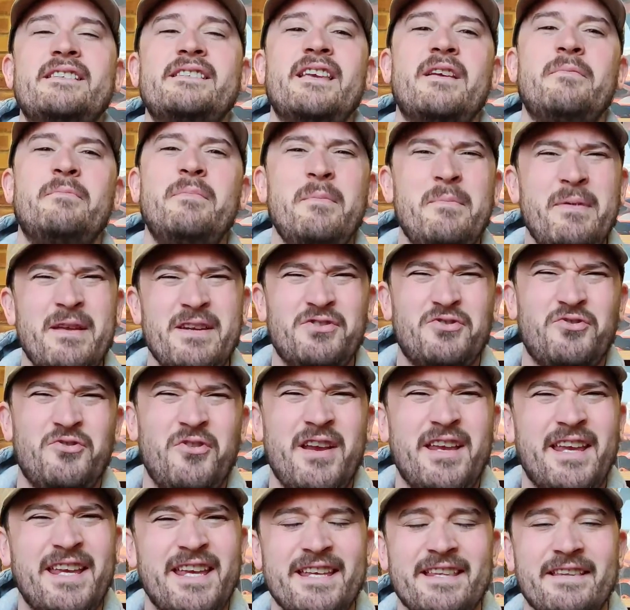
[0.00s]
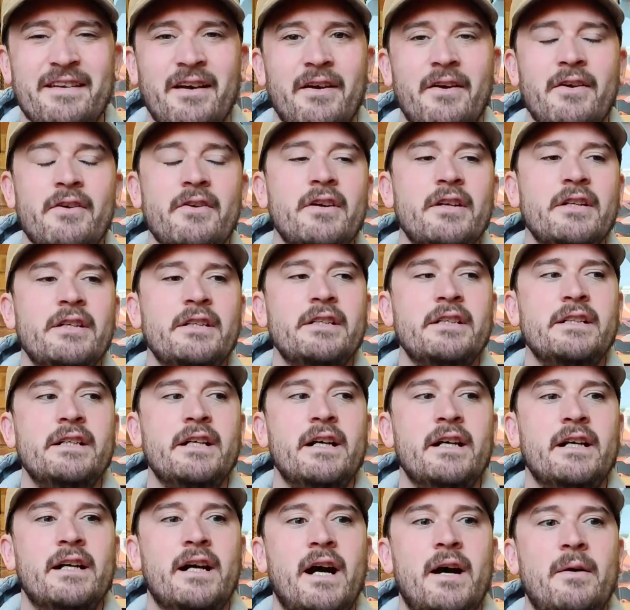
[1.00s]
It'd be a bit tricky though,
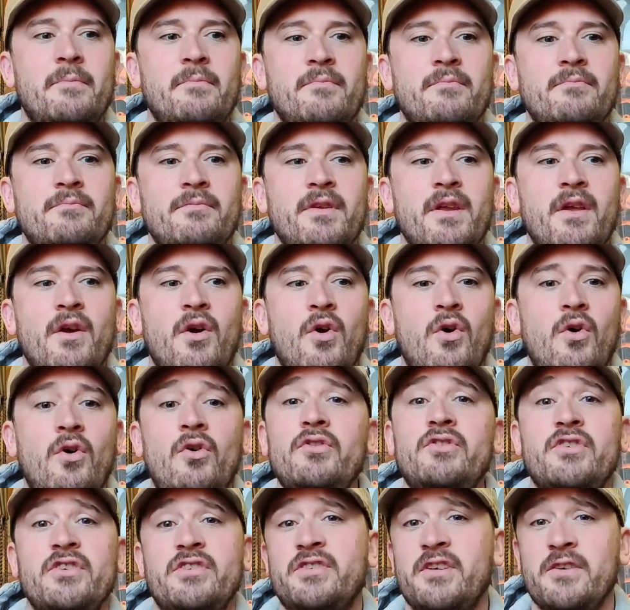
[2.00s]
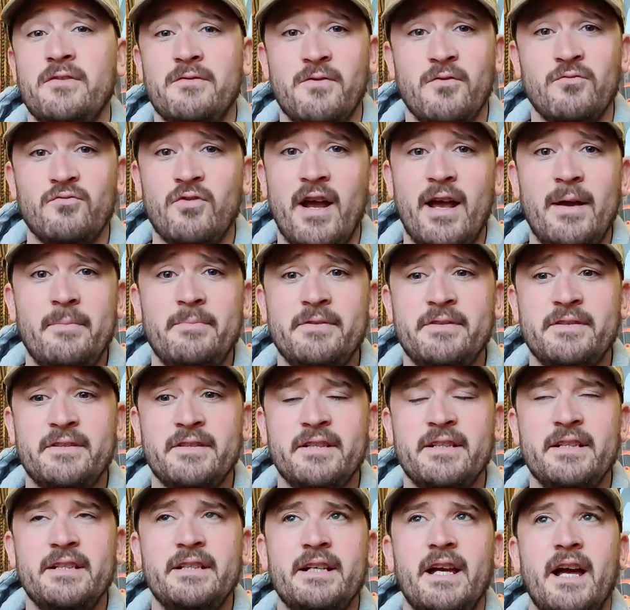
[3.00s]
or just do for reps.
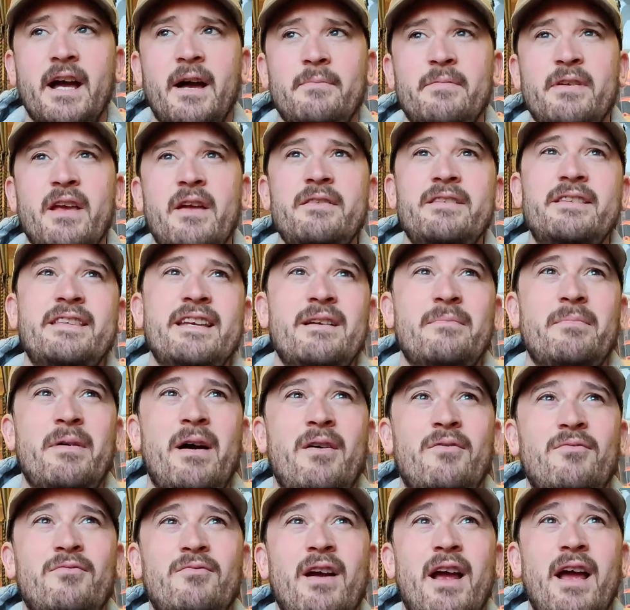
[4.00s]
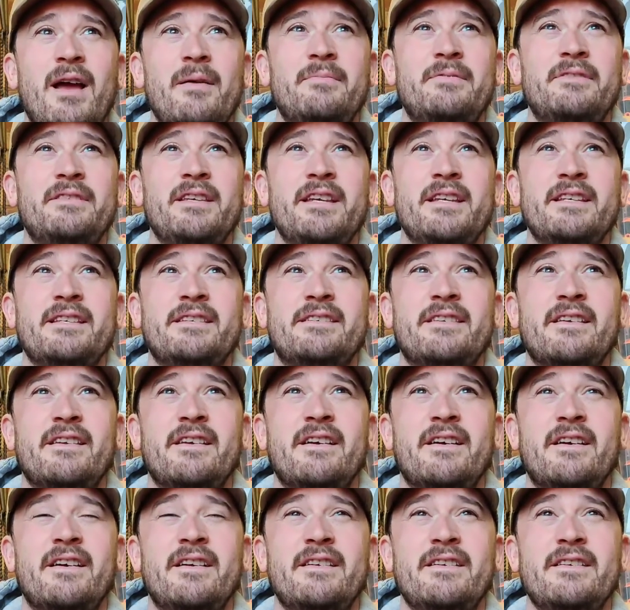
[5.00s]
The only thing about reps is
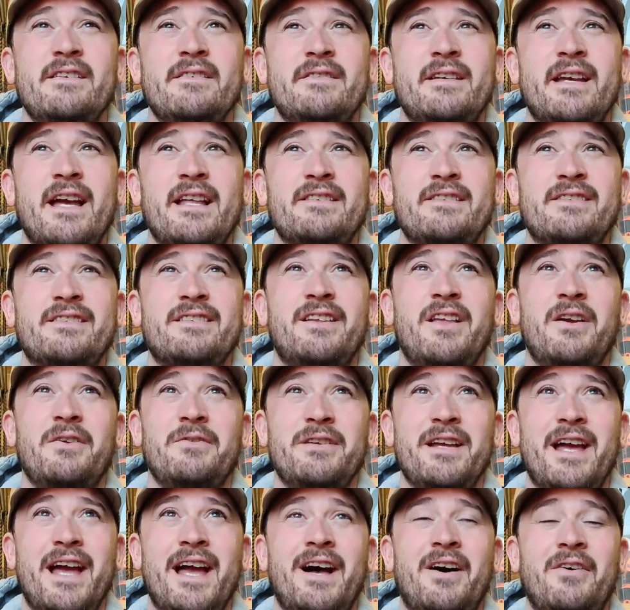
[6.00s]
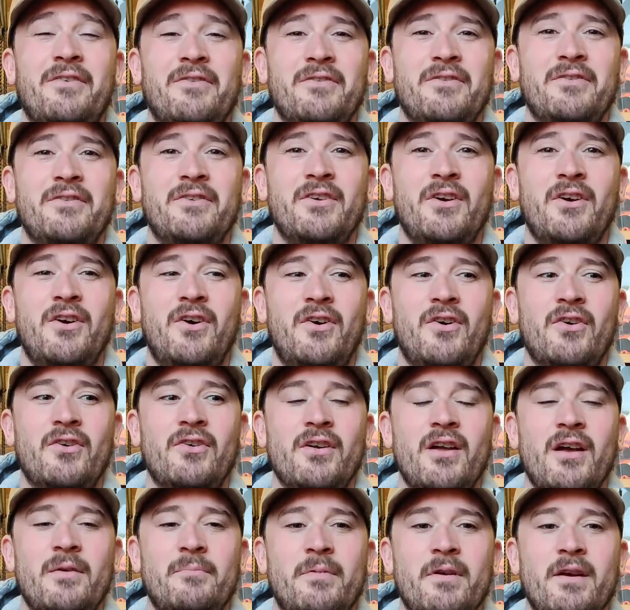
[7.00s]
that you can slow down on
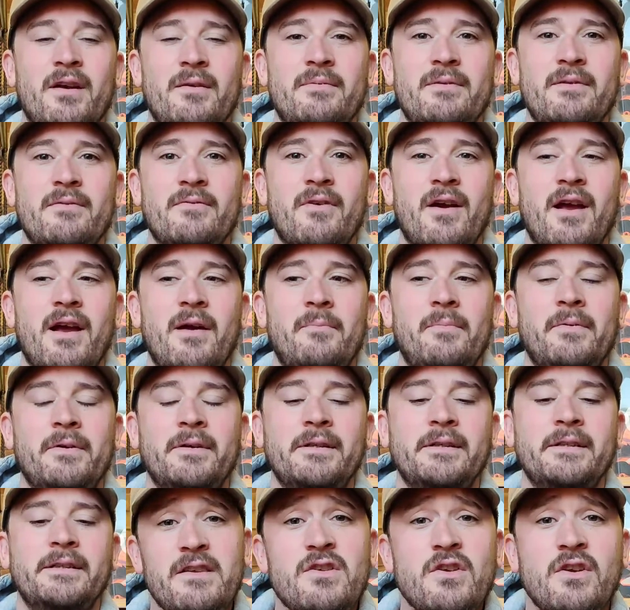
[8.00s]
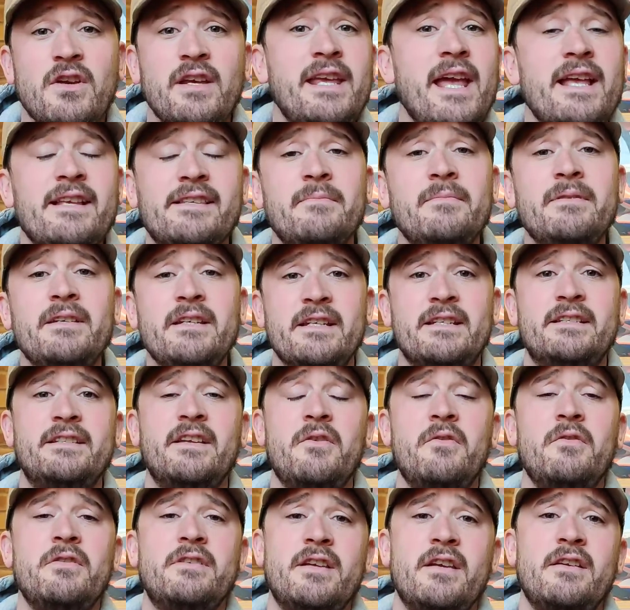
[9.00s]
a burpee rep. You could get somebody
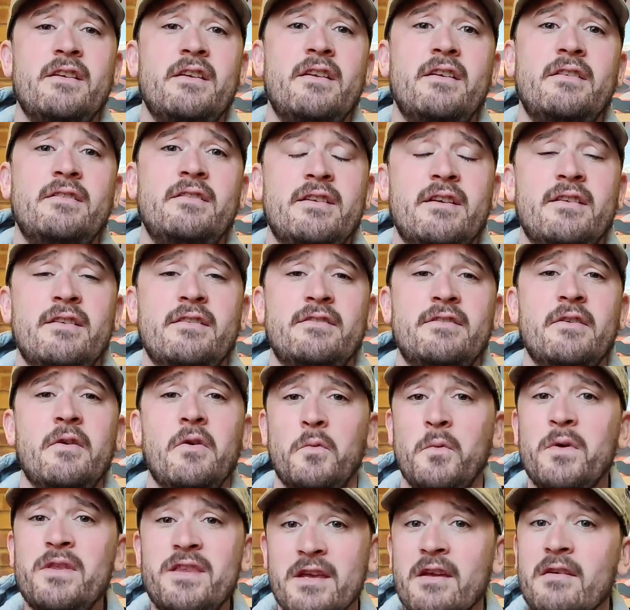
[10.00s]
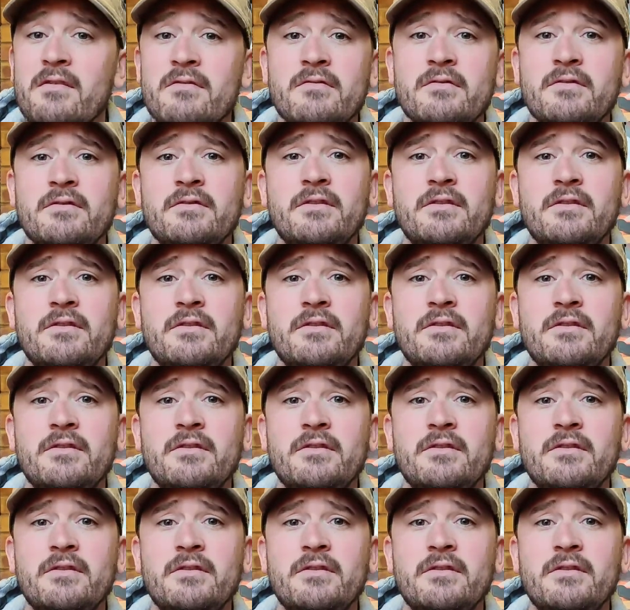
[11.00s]
to do it with you.